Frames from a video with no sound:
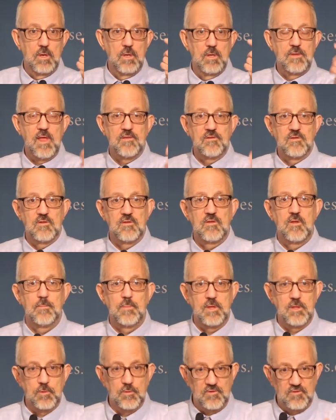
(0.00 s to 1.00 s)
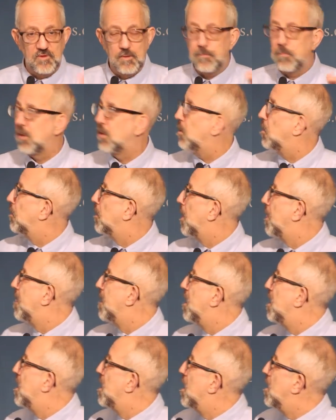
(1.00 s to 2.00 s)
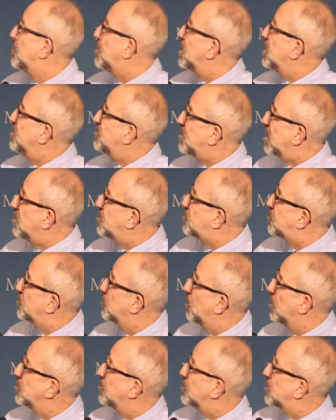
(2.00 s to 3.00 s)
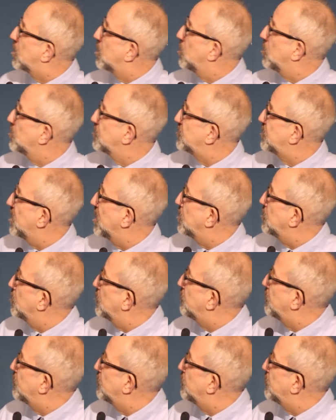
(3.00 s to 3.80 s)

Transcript: That's simply the reciprocal. But is that true under the gold standard?